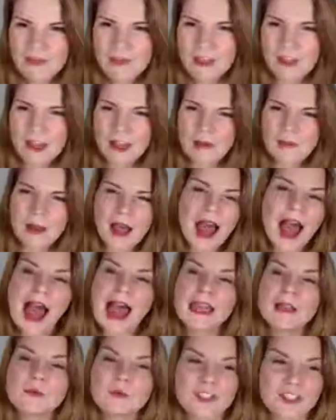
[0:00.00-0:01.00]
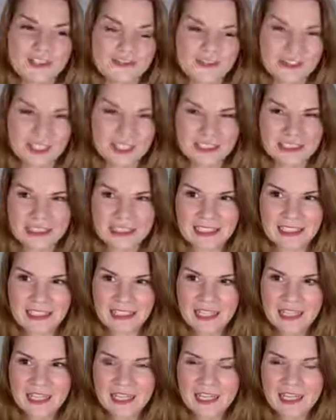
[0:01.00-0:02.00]
I was feeling
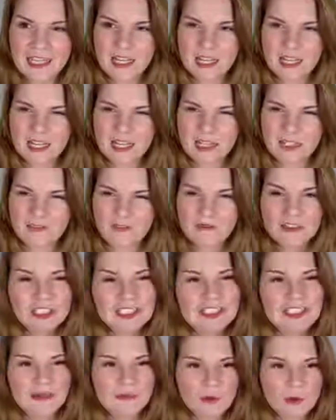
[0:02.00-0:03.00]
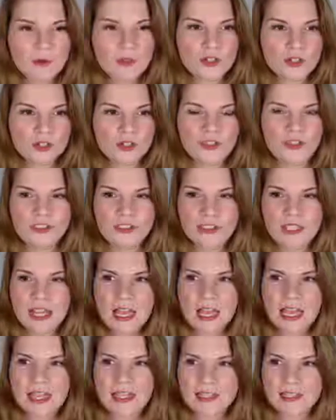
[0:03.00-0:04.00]
really emotional,
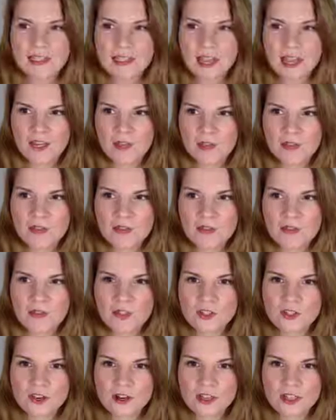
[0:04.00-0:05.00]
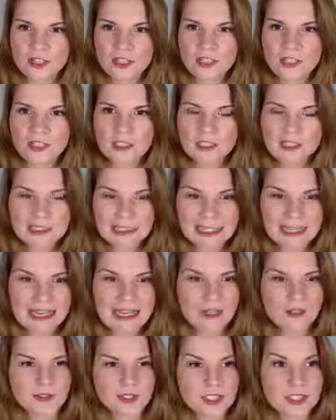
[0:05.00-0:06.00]
as I also started cleaning
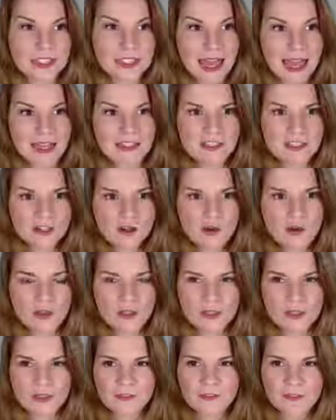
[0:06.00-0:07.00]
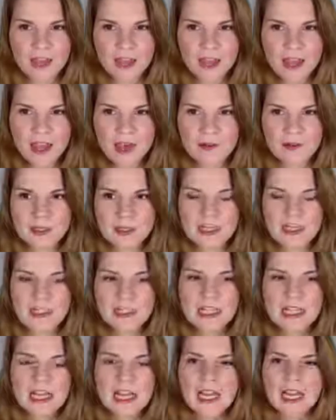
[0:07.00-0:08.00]
out the last corner of that cabinet.
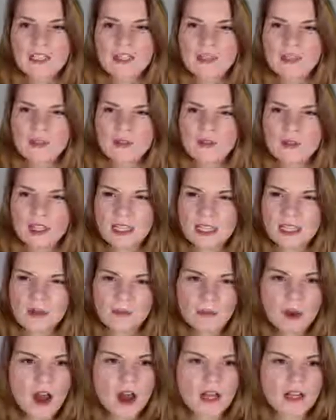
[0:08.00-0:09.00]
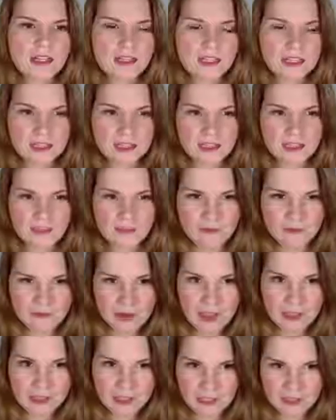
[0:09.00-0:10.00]
And so in a box in
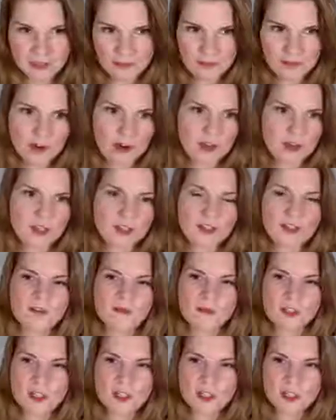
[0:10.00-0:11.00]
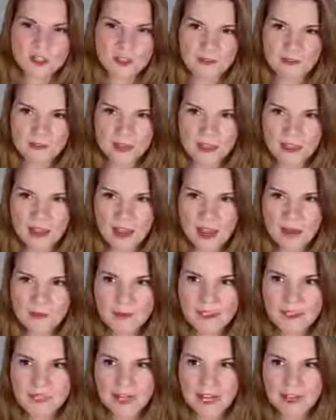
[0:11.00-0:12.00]
the farthest reaches of this
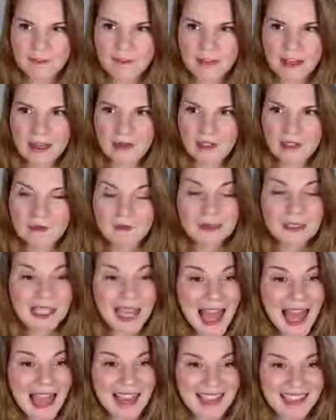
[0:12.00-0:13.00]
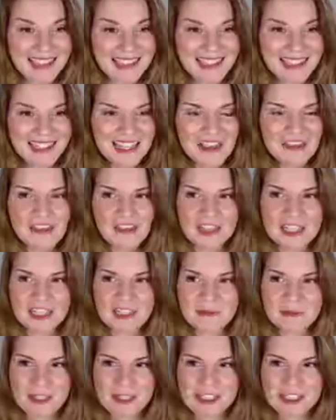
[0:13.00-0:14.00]
cabinet, I found a plaque that
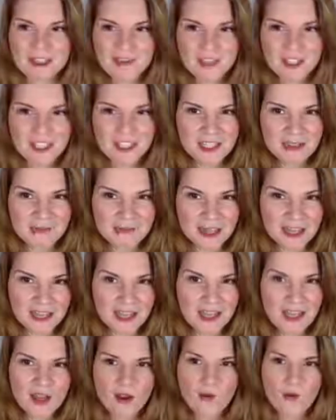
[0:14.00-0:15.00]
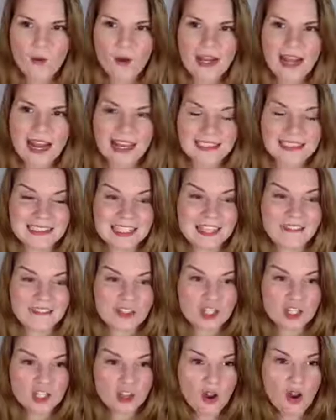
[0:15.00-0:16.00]
had been gifted to me when I'd left
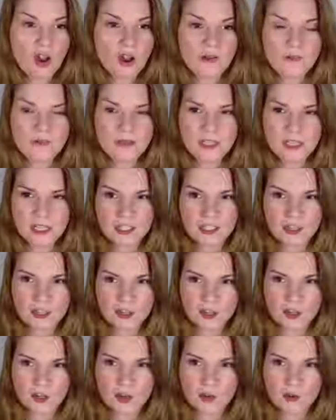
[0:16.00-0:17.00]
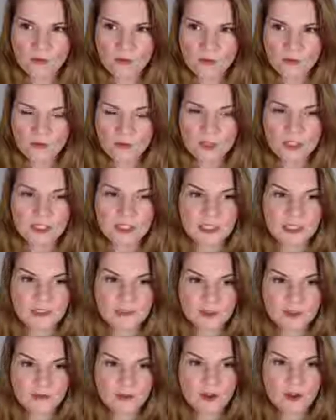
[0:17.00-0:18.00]
a job 10 years ago. It was really a
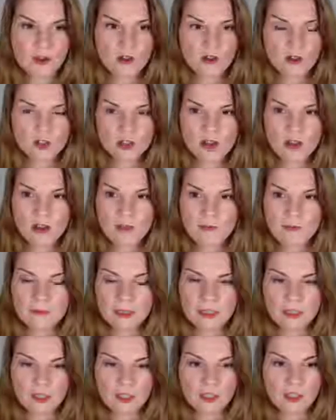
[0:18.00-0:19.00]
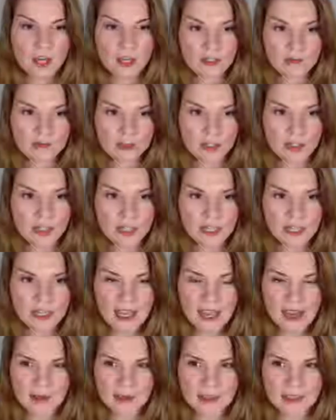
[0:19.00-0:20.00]
difficult job, but a lot of learning
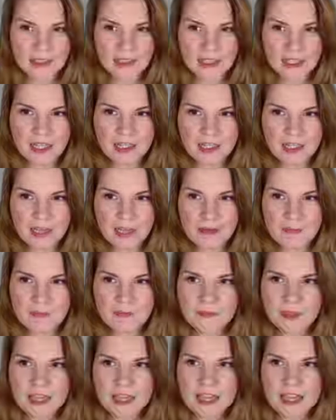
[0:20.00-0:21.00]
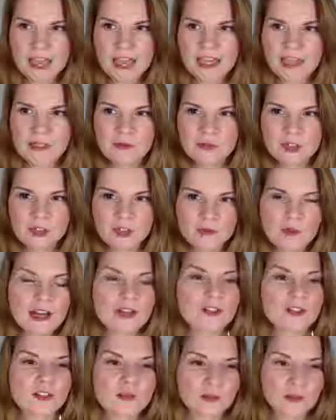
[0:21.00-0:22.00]
happened in that time. And I was the
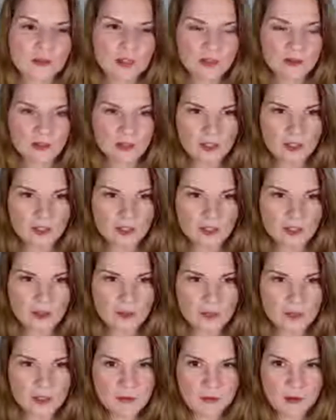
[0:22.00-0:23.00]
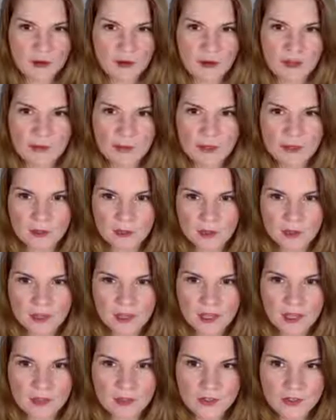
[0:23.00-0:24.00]
director of a creative arts therapies program at a
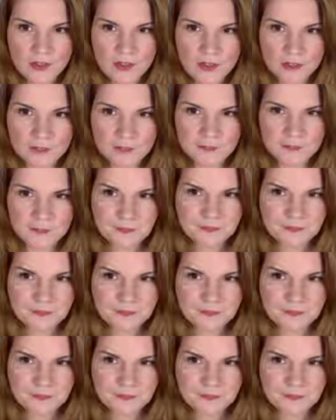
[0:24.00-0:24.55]
women's health center.